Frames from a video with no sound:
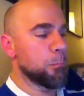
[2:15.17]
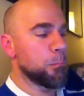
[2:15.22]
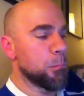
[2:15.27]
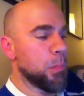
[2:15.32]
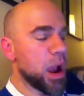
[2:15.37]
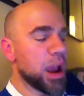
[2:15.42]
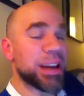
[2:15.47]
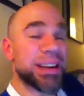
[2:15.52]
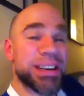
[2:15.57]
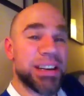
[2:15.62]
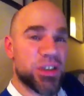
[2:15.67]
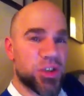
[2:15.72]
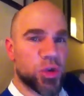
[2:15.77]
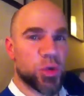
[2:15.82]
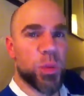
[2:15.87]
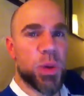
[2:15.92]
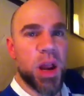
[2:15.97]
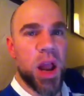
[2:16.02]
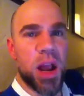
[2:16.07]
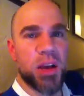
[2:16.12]
My
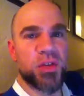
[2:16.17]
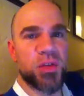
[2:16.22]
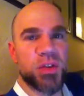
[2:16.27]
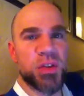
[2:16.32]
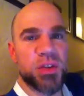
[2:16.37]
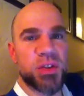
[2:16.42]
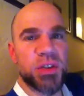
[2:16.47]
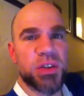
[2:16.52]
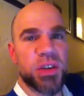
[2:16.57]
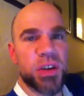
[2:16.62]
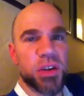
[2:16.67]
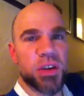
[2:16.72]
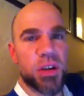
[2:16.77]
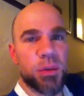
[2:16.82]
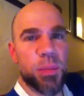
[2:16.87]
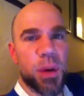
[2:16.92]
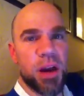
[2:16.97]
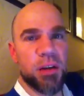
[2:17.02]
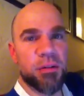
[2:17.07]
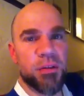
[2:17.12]
initial reaction is to tell you
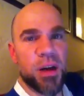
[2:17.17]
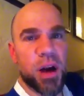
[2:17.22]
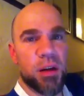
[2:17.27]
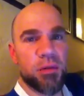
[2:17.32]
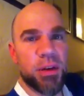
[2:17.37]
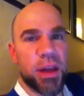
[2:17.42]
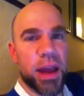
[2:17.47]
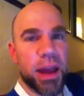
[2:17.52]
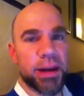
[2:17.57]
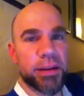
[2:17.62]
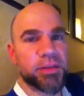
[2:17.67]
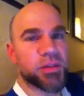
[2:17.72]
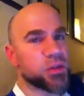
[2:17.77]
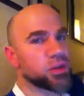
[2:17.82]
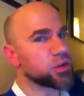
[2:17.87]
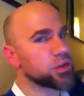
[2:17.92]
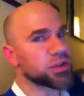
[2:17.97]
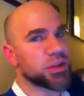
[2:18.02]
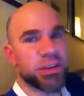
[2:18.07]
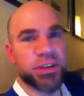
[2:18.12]
to buy 5 cats
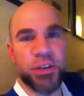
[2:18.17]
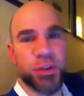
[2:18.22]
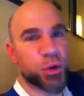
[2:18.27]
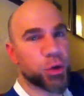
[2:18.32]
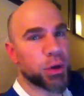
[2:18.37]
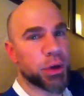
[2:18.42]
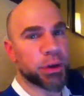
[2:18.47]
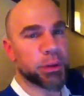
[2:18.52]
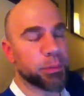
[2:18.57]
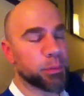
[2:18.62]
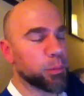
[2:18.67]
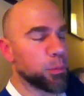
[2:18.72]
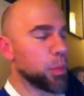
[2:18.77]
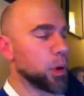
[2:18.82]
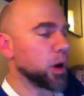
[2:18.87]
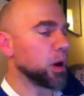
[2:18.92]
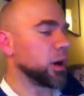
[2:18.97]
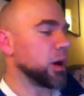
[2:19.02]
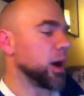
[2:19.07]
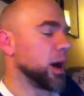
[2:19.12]
and just enjoy,
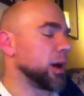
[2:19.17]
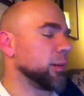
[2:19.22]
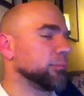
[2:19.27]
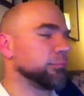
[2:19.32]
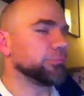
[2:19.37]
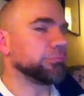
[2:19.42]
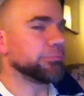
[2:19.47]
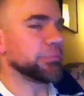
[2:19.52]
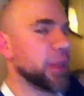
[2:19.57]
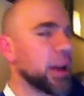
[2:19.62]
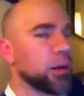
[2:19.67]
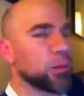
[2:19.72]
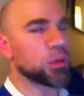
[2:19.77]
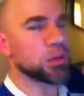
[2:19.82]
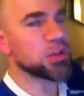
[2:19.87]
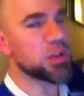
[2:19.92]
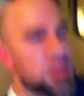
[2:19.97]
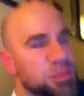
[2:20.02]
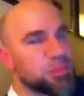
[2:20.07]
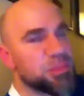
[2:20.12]
but
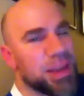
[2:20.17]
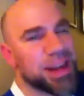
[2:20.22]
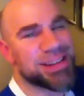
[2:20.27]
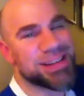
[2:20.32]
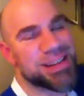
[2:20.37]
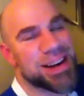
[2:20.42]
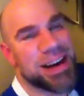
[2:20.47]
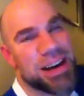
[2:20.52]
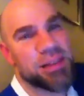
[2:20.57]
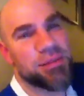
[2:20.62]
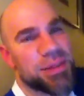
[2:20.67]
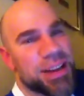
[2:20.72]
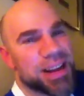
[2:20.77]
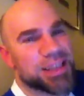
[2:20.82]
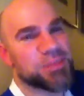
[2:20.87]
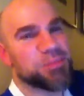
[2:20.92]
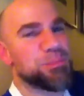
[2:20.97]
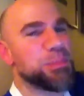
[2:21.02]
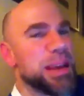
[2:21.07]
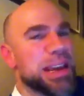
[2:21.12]

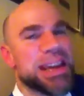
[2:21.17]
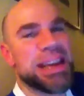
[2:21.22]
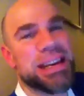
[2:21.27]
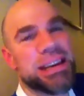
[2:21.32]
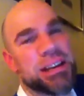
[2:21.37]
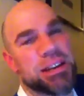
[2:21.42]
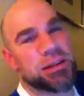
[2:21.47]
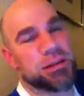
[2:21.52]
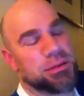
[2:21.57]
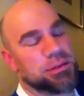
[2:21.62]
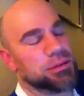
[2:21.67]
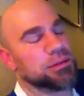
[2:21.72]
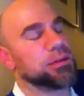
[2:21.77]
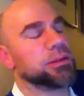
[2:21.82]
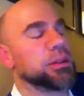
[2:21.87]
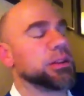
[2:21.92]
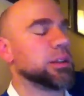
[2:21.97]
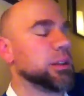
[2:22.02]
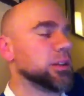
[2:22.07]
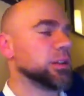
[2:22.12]
that's mean.
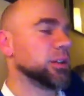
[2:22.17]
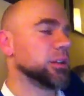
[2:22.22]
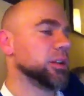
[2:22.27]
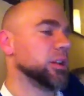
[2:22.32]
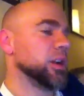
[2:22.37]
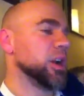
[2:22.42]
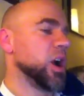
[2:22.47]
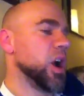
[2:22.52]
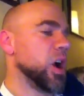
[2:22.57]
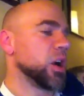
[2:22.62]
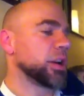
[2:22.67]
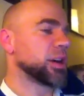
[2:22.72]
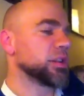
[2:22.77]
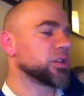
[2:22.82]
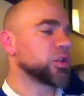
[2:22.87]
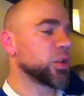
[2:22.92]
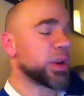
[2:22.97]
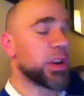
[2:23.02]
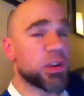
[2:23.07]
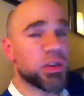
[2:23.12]
Okay,
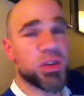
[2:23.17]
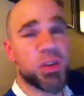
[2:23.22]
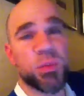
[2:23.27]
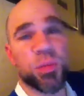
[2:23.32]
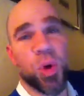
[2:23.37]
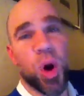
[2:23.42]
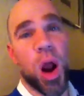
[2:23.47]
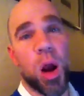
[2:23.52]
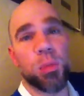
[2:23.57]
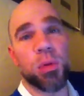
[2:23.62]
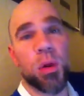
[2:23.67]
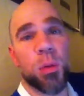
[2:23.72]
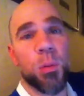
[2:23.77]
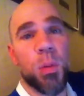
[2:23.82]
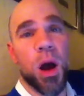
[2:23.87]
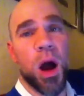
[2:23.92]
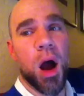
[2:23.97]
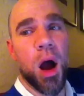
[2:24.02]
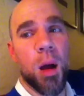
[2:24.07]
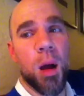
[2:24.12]
so here's the problem.